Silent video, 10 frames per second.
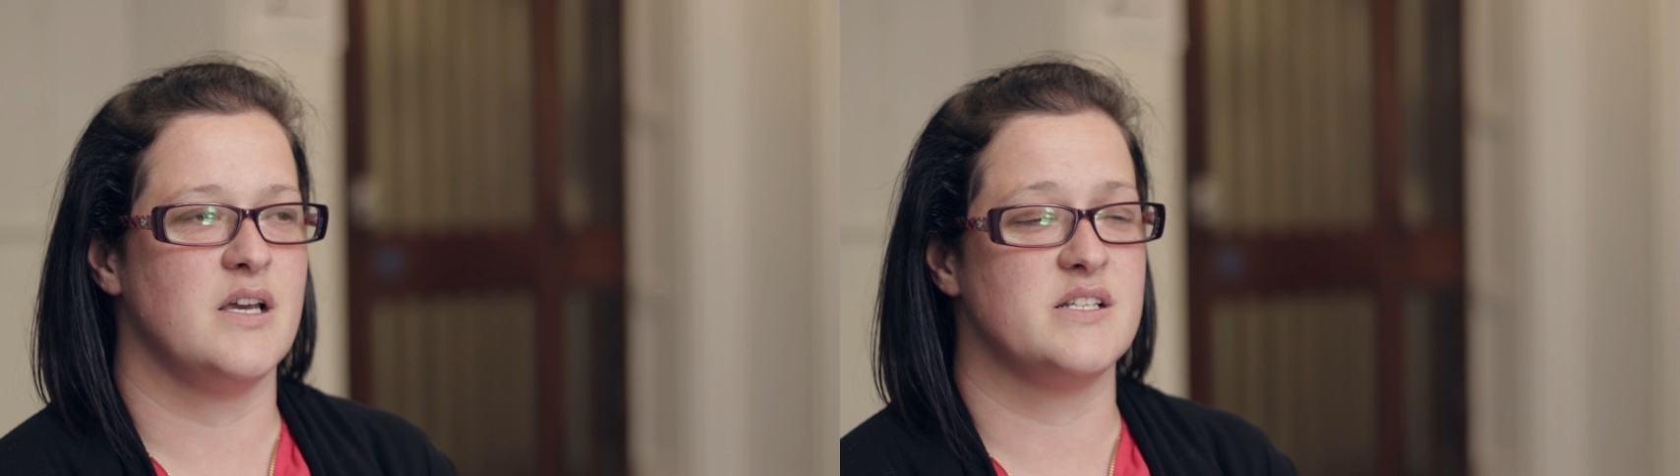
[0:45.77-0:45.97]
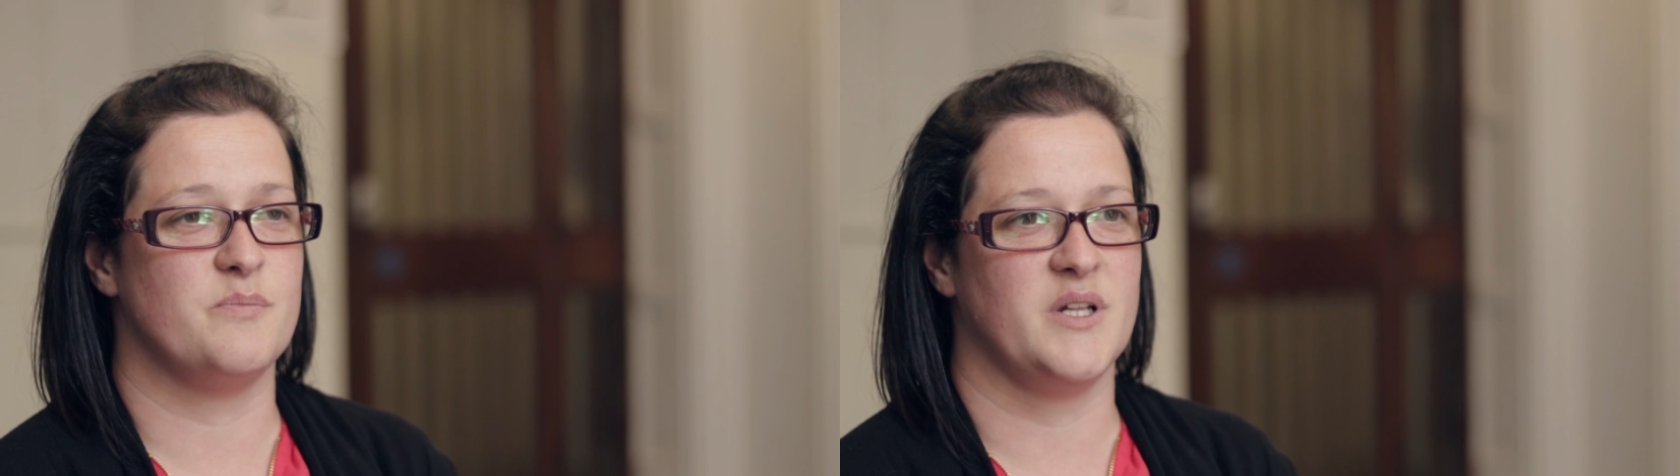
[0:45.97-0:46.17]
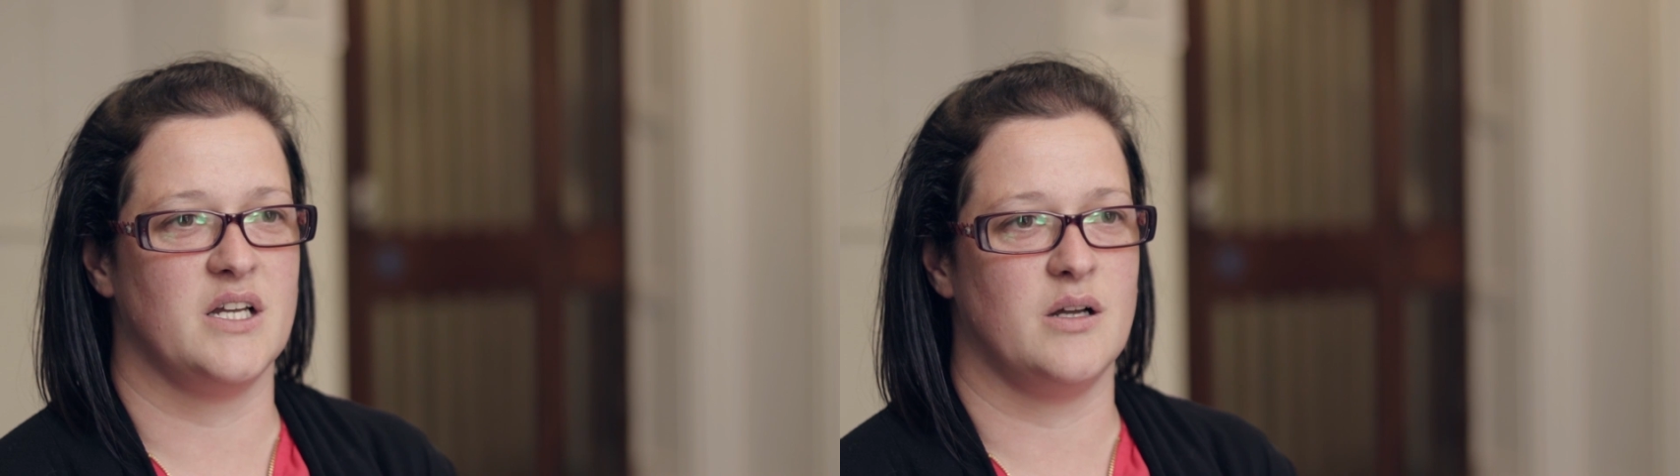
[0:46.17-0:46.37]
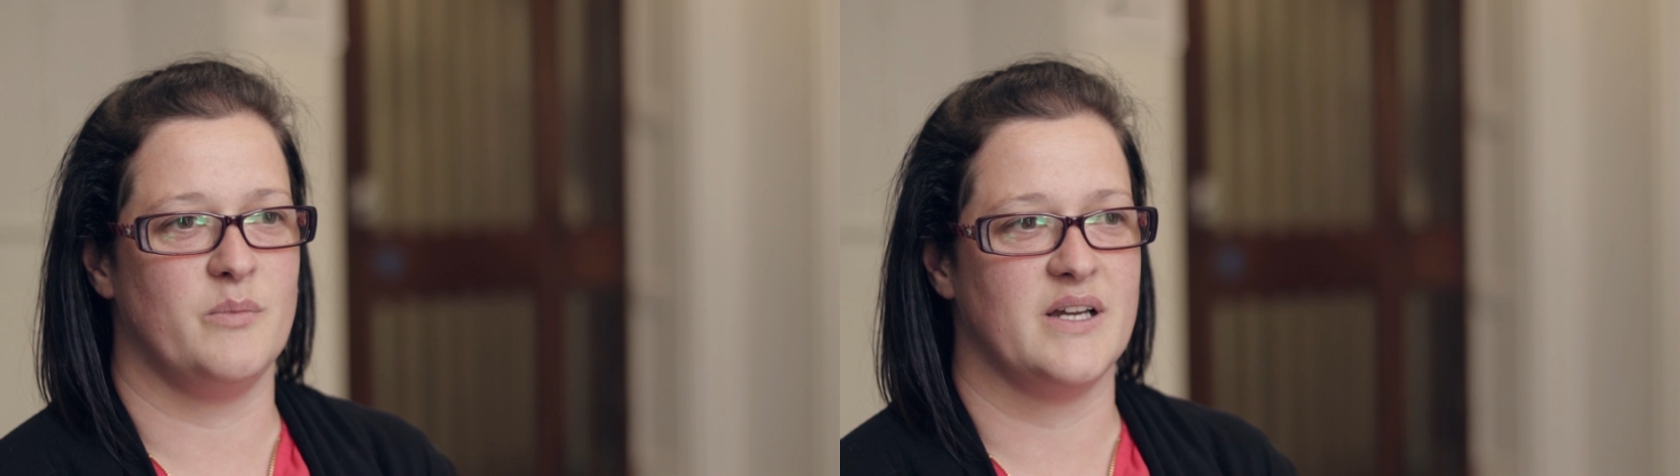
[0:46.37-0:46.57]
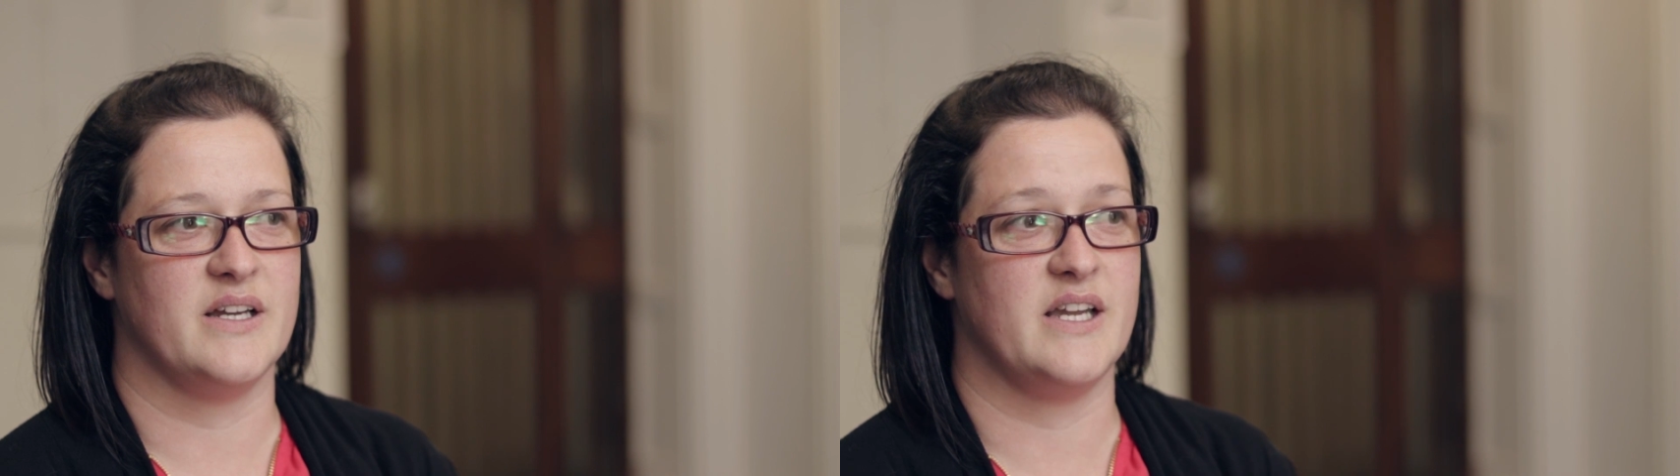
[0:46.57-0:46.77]
a
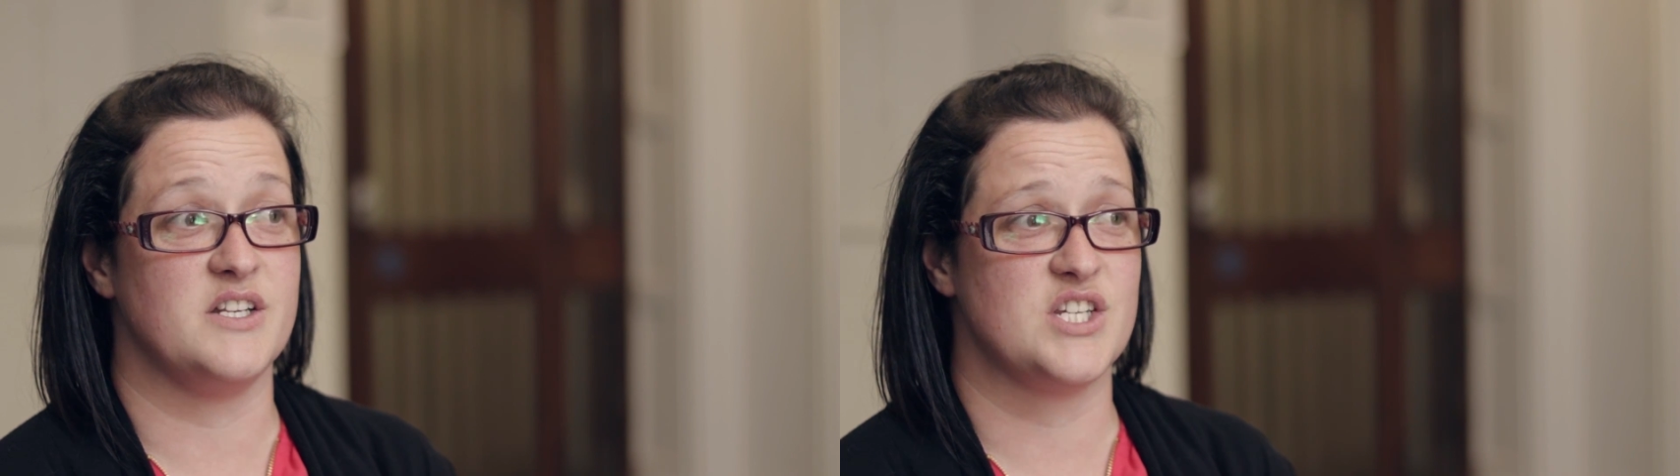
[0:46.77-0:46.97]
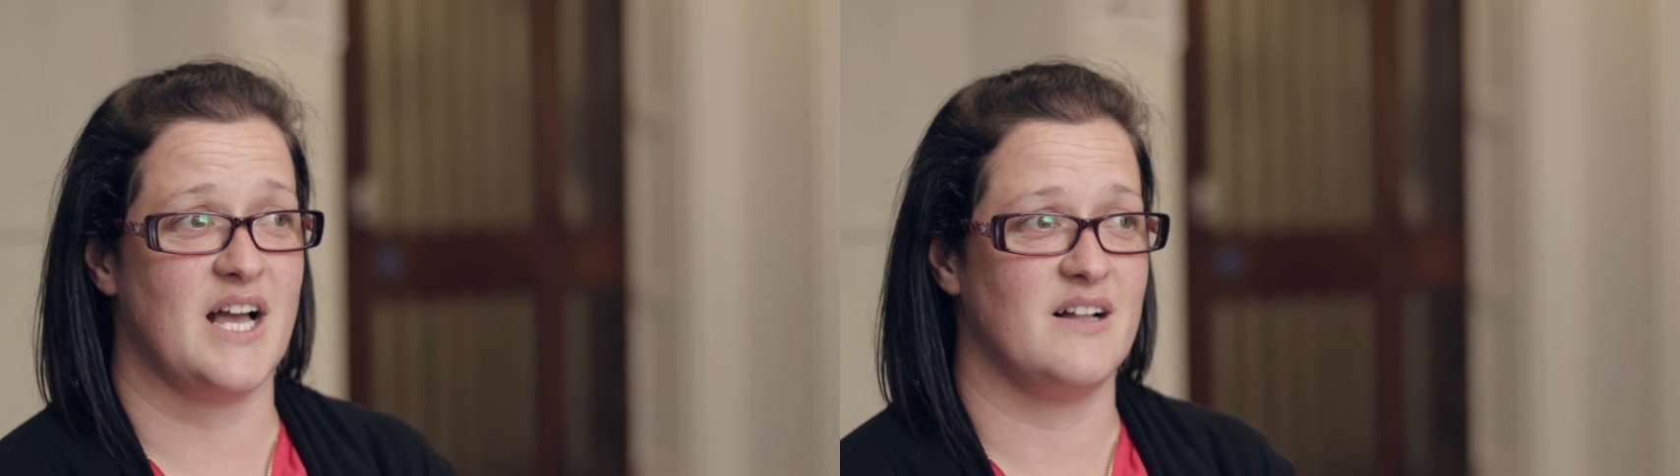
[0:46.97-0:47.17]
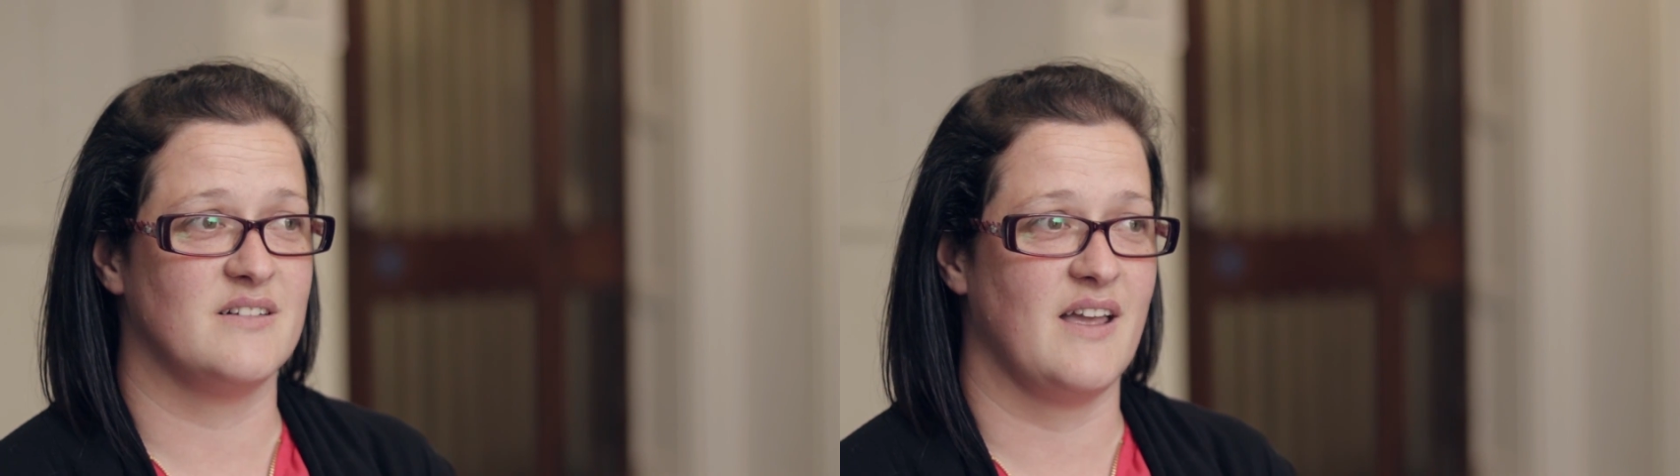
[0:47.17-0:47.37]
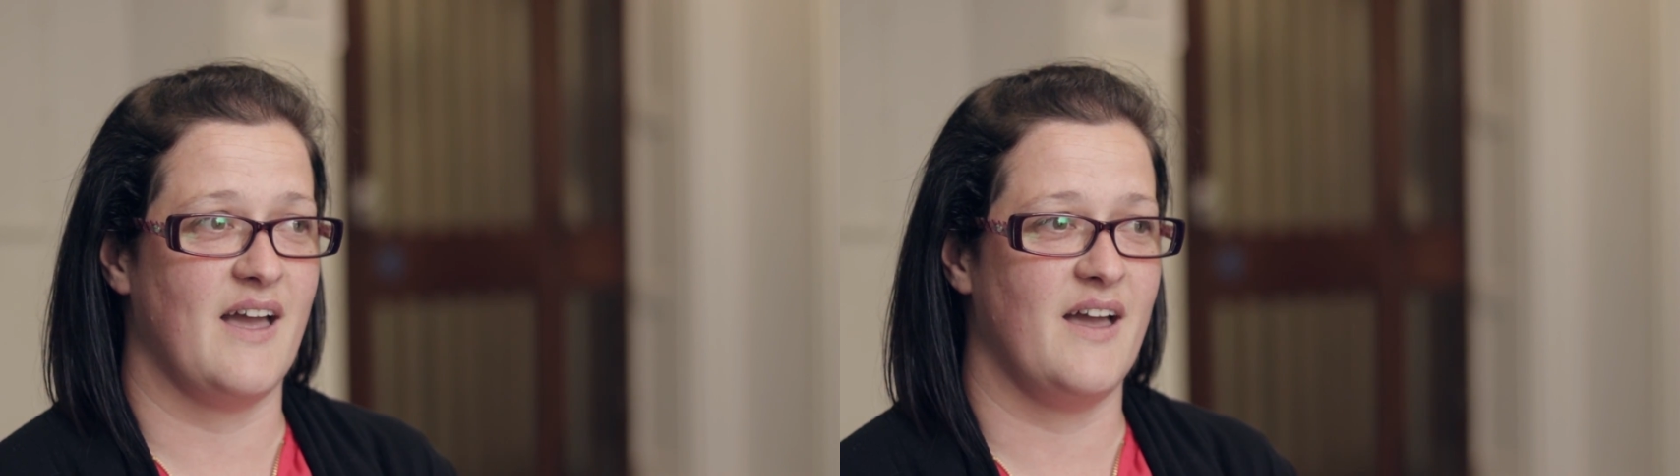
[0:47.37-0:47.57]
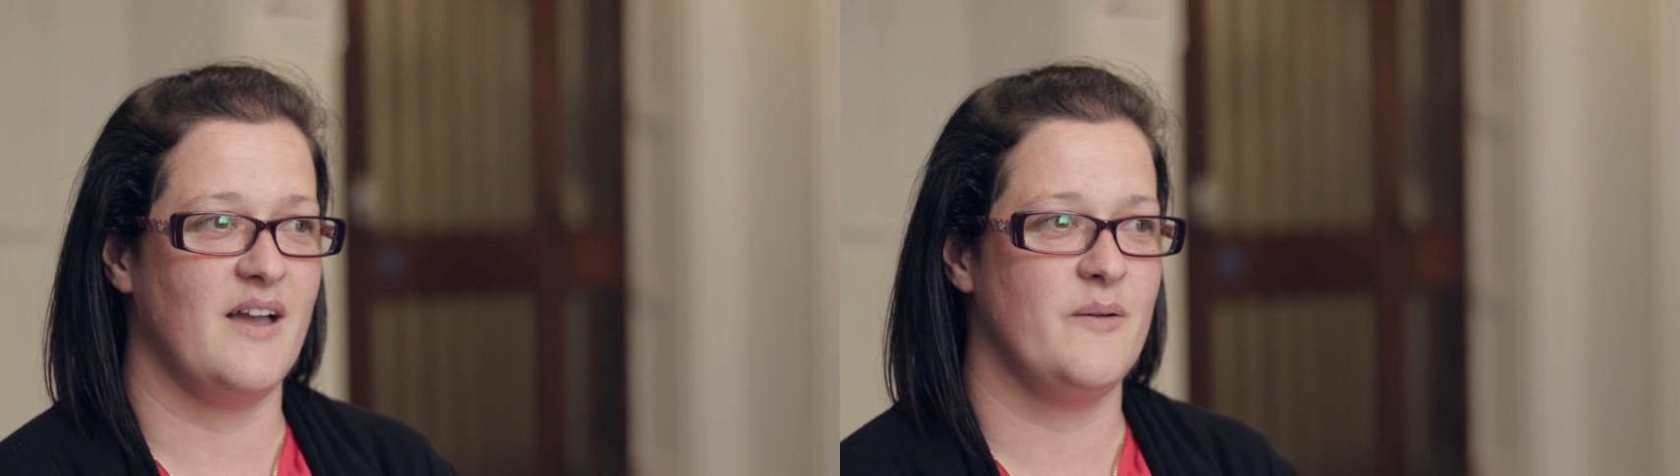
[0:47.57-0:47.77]
diploma in
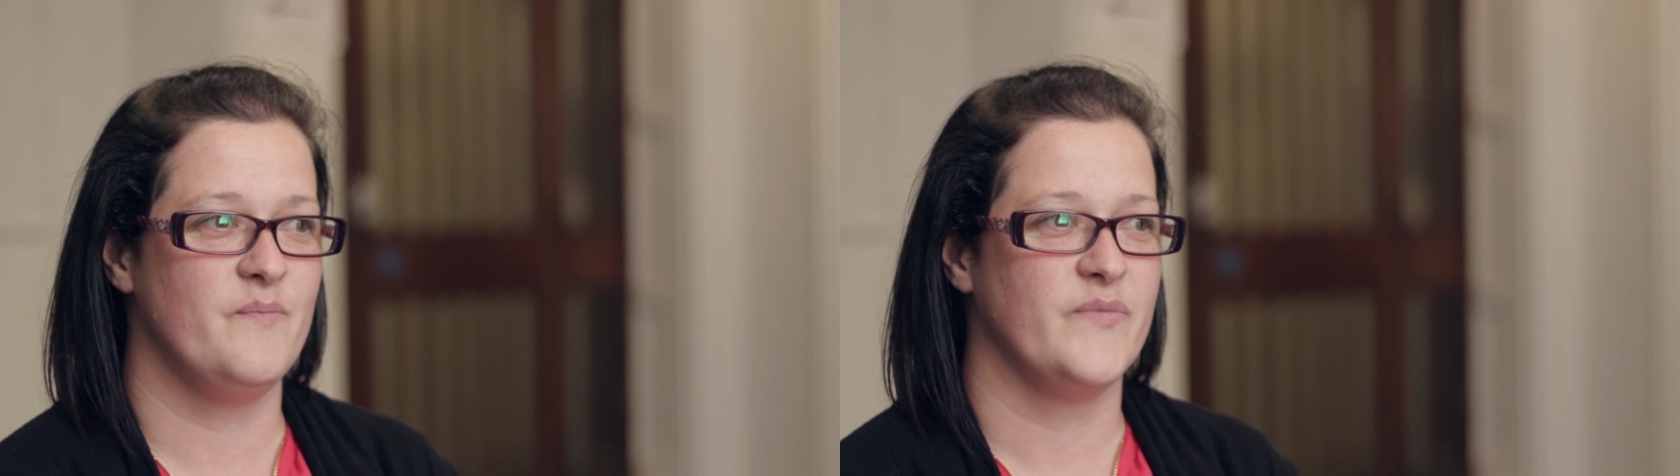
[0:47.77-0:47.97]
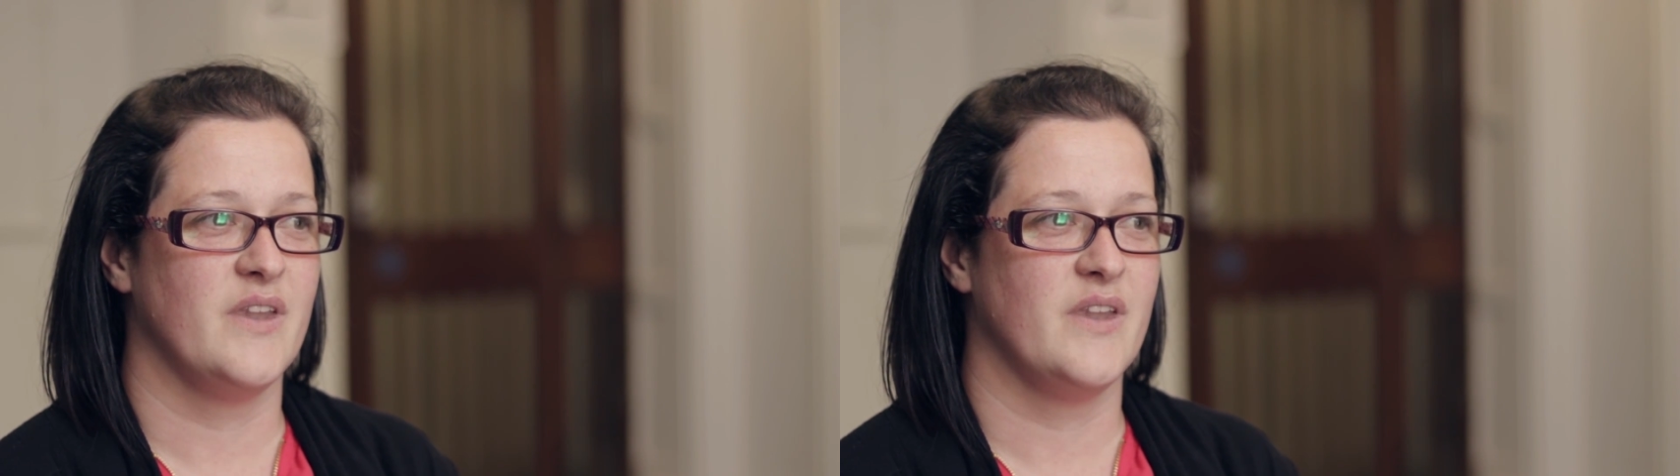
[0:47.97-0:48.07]
childcare.